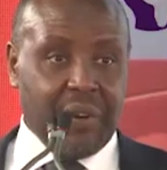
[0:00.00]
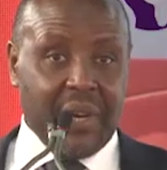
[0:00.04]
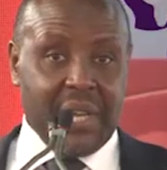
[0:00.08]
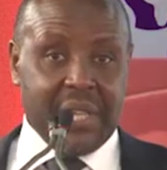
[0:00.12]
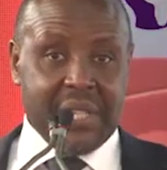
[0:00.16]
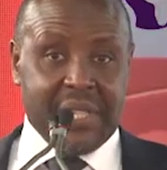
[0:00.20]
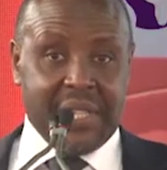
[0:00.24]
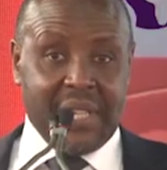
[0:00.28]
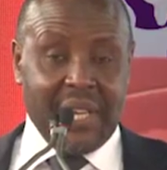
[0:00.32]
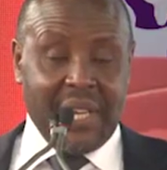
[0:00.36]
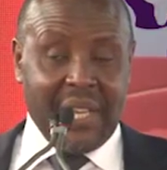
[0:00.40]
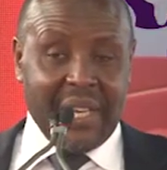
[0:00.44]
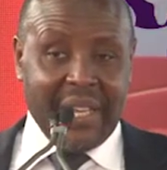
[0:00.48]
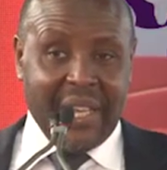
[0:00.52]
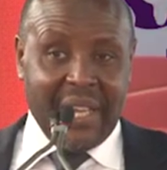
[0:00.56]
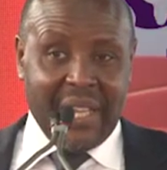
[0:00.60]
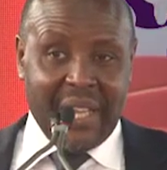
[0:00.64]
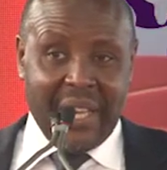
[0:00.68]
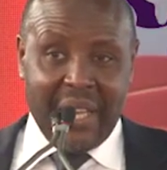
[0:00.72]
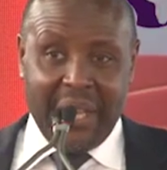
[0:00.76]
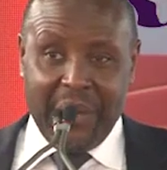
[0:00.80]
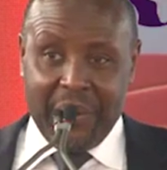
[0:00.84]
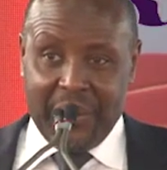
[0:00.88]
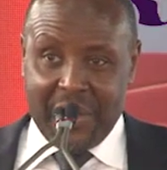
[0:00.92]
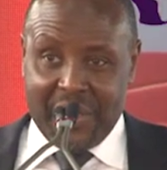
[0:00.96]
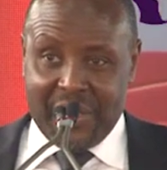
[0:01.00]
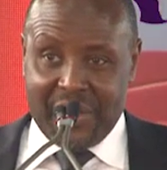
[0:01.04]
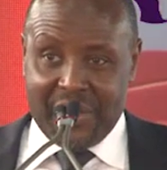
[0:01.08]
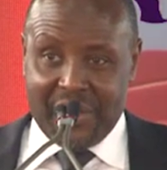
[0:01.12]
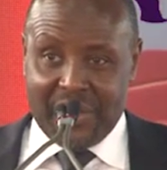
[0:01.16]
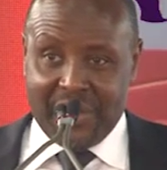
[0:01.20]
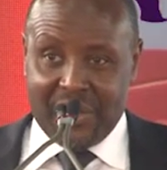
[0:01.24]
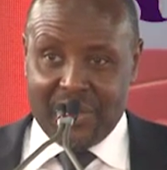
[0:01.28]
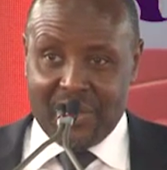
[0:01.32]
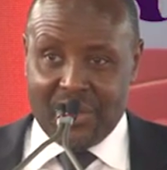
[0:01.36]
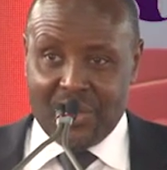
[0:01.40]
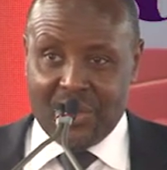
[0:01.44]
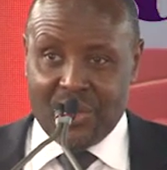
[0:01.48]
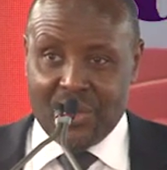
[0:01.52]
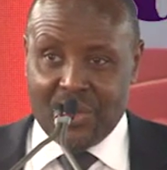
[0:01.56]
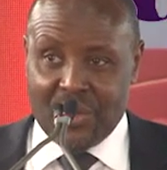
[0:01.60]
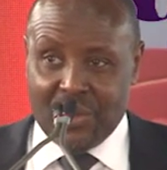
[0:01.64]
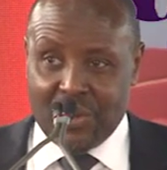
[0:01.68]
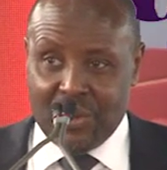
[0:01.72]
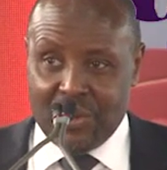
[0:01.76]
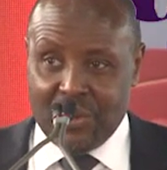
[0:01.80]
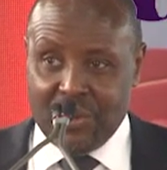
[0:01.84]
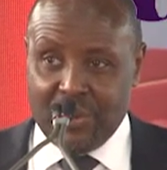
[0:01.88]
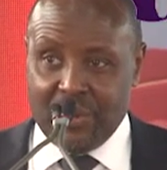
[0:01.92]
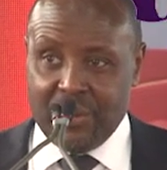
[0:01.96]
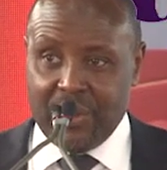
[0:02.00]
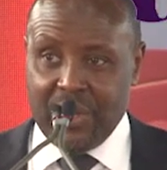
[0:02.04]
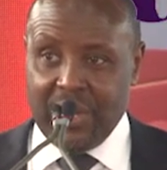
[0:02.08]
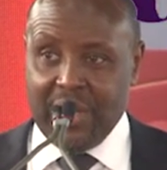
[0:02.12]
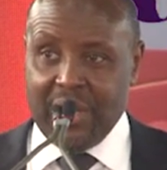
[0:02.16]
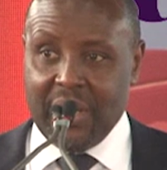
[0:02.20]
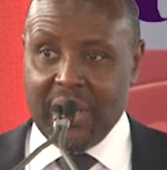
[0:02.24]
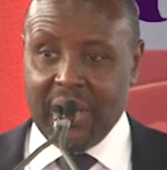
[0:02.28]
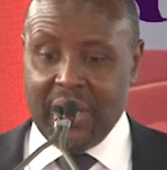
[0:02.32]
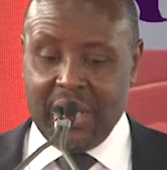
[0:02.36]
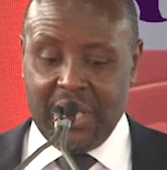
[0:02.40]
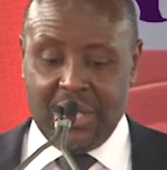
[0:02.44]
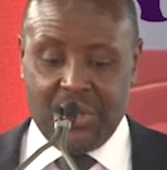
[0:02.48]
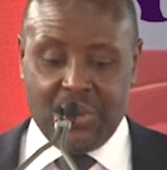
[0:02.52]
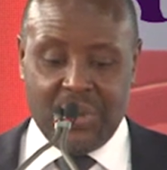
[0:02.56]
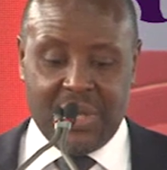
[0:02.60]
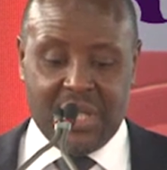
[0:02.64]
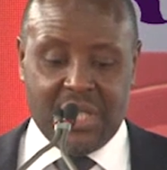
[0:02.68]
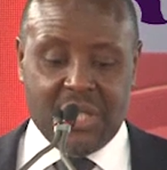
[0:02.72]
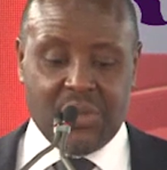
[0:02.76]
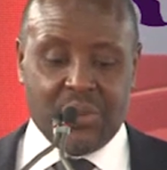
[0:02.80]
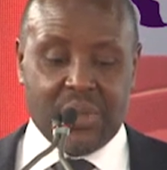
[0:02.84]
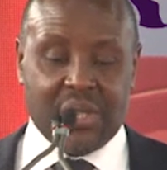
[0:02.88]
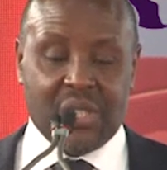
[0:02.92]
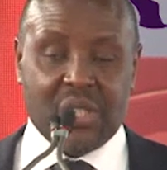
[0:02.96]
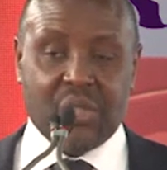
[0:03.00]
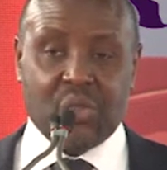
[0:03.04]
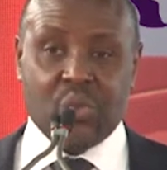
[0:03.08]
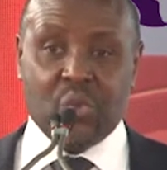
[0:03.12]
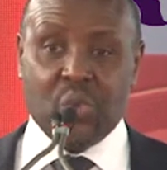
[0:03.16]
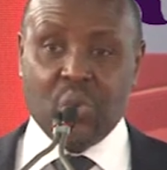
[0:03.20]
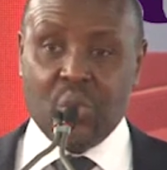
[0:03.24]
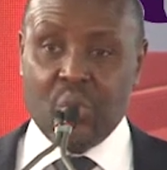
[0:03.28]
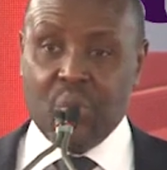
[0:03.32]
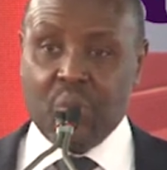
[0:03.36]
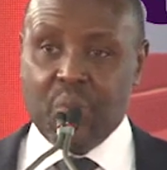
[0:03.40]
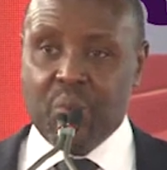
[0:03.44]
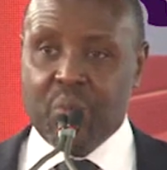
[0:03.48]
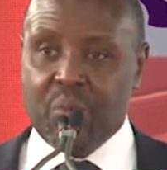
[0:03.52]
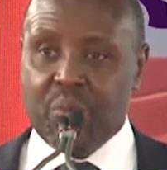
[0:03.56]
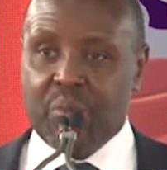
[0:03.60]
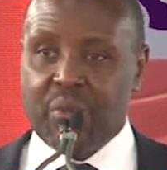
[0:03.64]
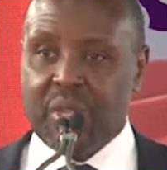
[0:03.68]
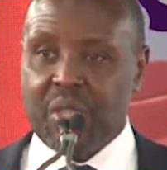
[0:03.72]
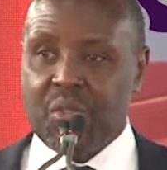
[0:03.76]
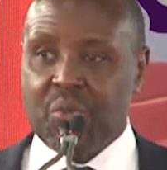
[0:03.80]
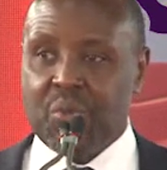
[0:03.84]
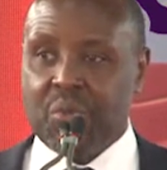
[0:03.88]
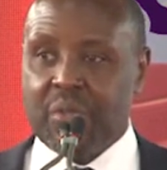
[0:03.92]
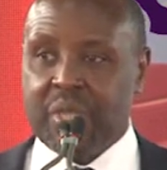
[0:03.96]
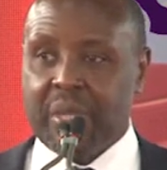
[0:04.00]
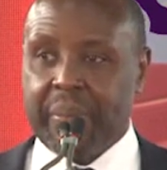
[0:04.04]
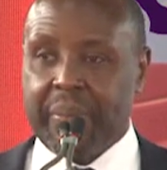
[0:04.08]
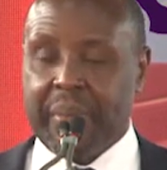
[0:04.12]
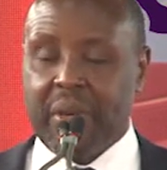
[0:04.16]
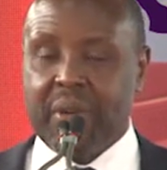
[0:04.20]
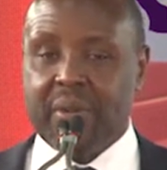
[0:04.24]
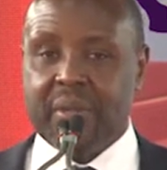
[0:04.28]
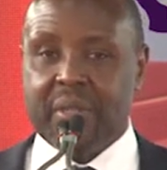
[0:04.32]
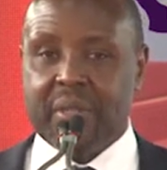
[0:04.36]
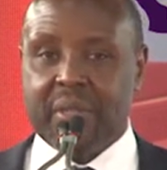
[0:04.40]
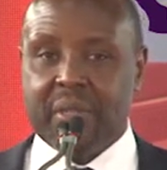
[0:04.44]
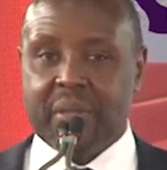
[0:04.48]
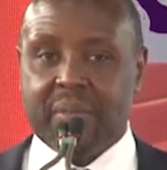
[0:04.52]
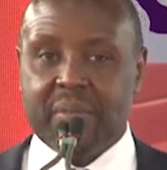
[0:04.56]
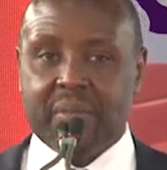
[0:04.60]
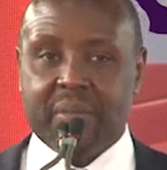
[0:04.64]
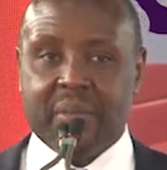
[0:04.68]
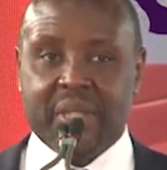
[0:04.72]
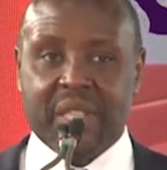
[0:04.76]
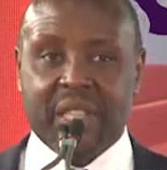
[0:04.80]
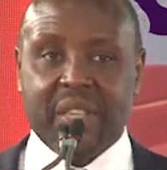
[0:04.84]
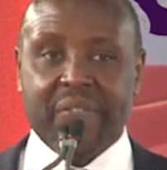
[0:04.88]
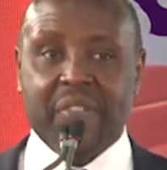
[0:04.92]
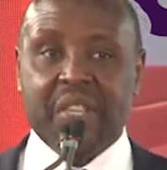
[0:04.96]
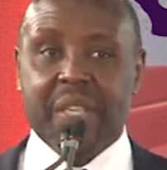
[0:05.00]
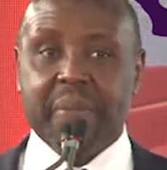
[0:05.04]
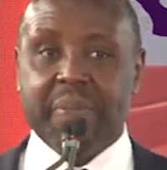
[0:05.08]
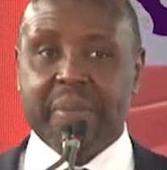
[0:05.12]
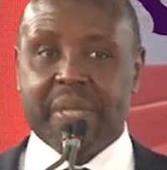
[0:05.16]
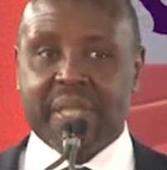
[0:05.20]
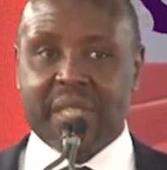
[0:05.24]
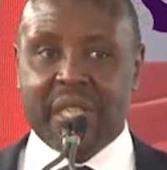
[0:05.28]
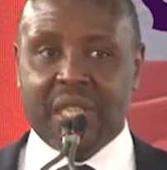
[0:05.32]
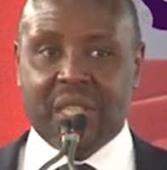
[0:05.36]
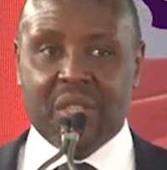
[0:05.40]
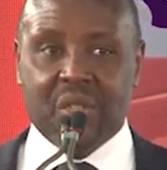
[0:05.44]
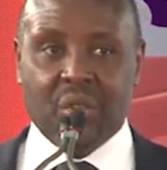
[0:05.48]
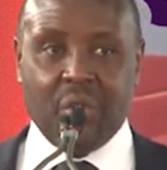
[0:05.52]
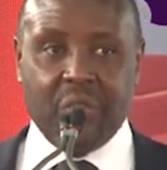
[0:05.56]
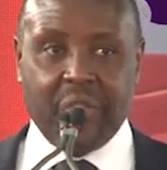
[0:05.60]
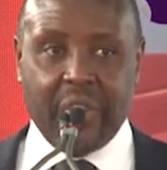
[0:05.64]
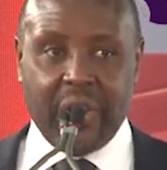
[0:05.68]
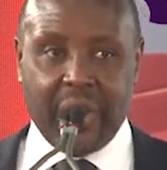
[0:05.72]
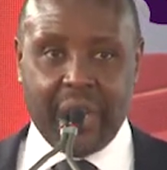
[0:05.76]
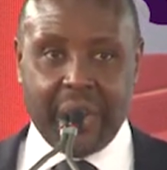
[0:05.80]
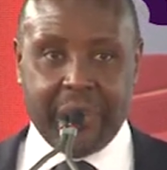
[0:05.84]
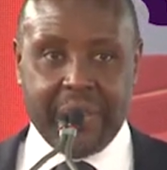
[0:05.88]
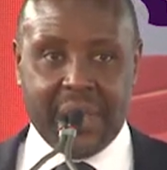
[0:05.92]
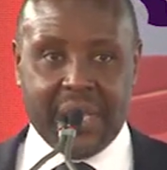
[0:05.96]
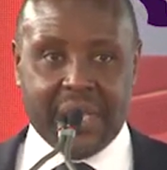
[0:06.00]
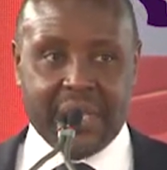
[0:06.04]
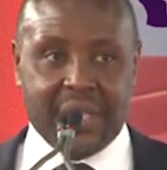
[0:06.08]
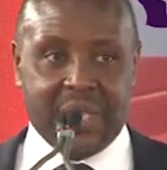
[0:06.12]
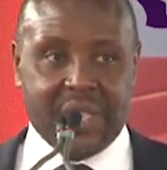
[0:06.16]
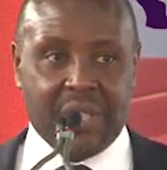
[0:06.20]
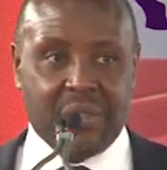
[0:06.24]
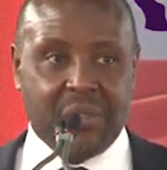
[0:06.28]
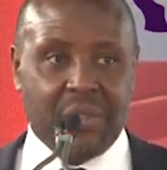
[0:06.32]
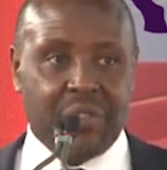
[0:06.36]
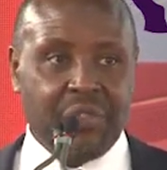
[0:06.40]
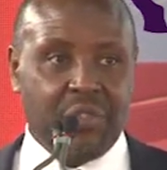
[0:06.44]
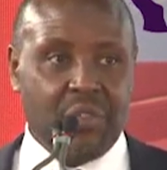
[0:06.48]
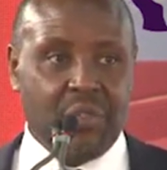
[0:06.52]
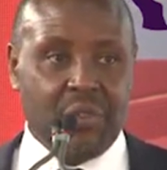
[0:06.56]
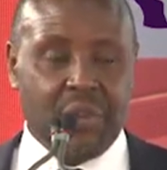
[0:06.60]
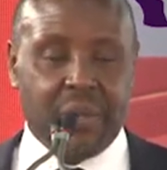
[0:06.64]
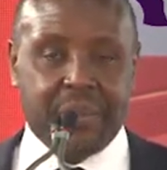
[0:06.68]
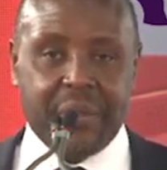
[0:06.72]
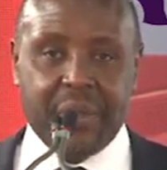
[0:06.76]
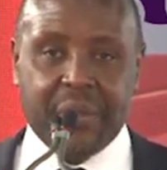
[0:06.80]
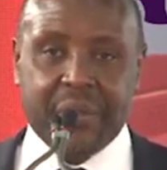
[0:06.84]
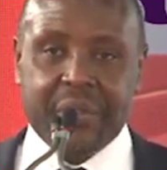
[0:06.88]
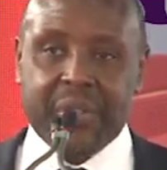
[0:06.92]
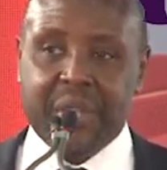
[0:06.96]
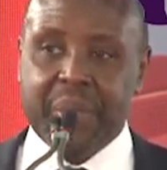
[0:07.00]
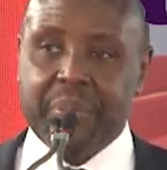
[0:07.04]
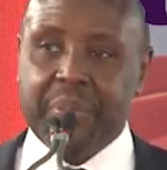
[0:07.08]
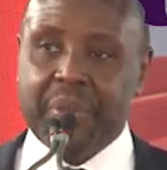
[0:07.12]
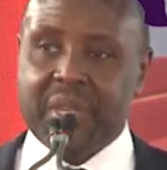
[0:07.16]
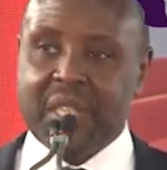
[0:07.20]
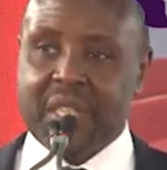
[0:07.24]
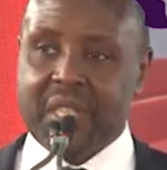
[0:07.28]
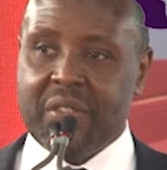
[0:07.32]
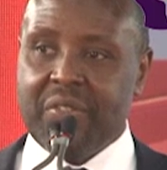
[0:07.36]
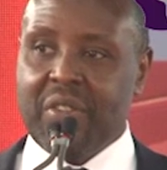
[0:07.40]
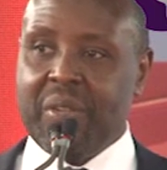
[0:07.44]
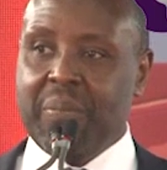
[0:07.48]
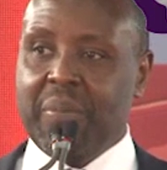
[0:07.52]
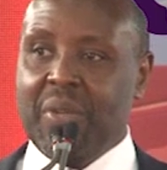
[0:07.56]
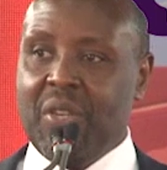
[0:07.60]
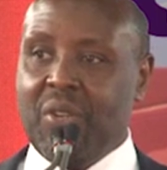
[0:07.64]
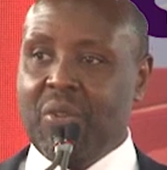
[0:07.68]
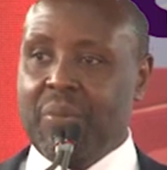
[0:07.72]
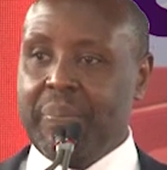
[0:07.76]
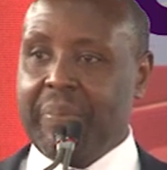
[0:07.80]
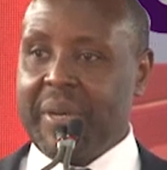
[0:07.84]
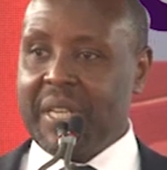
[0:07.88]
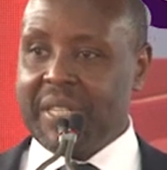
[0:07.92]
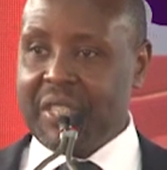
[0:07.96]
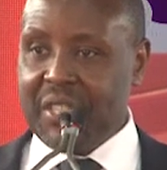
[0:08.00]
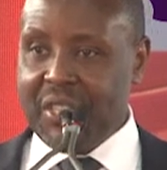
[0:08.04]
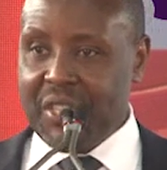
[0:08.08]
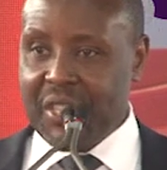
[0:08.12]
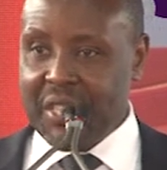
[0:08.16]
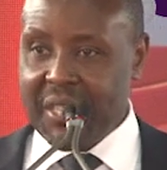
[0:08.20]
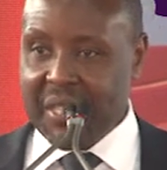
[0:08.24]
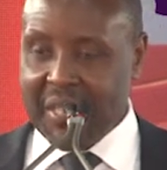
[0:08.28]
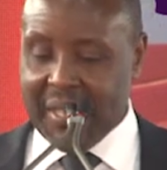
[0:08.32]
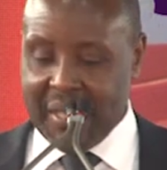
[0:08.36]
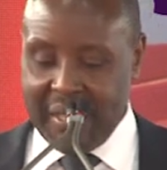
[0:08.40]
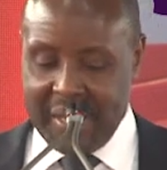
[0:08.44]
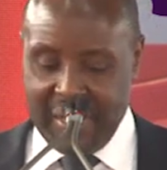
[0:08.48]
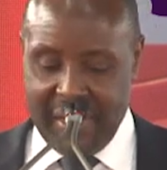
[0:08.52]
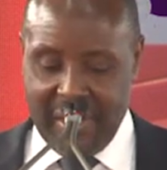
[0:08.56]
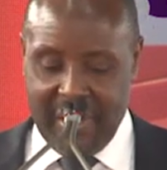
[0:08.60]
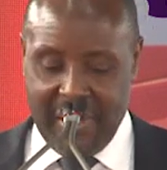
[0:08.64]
for us here in Kenya Airways, in 2022, which was about 70% of our capacity, we flew about 3.7 million passengers.